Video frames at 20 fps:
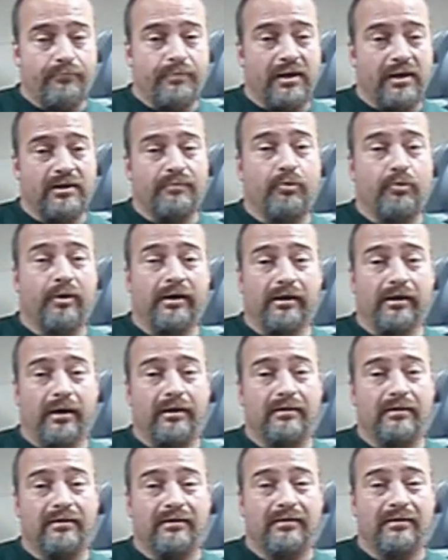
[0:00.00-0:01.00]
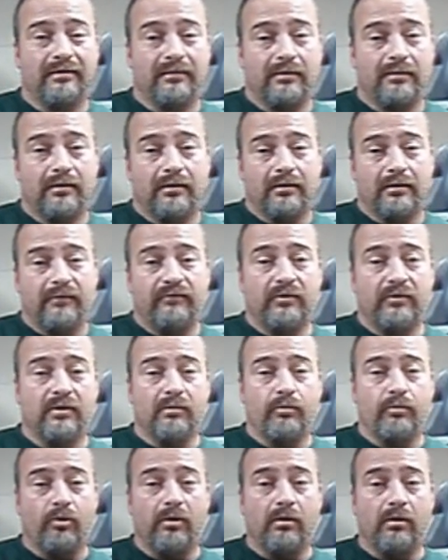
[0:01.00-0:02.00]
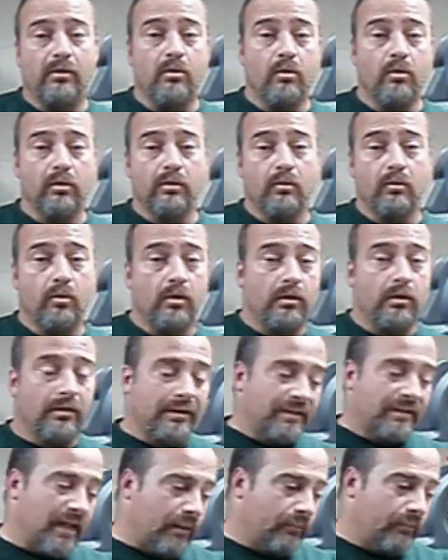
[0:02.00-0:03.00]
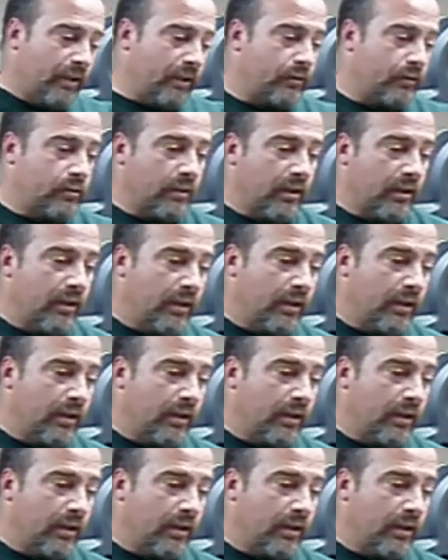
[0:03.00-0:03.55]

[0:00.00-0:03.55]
That's pretty good. If you can boil a quart of water in 10 minutes,